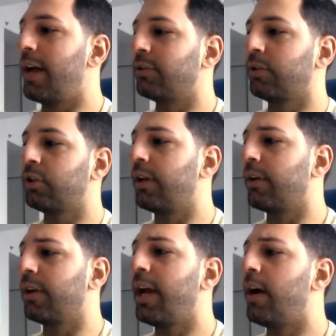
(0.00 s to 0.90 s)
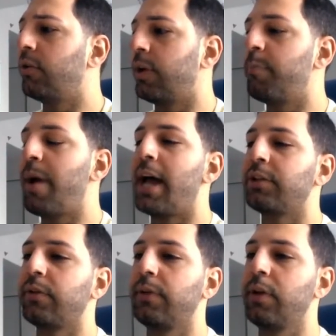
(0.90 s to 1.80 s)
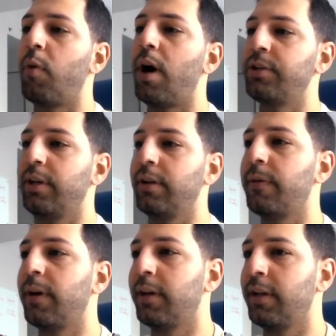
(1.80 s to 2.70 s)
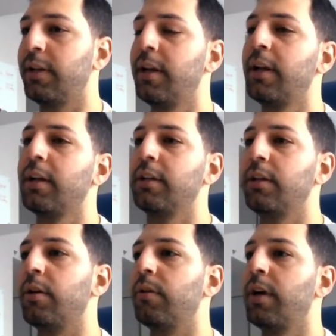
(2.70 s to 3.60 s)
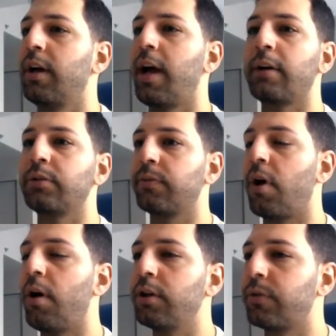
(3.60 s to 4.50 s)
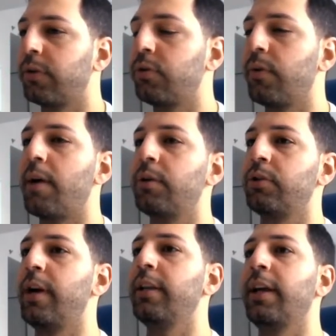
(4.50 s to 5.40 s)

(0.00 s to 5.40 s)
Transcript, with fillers: as sitting on the couch and passively watching fucking you know House of Cards for two hours, right?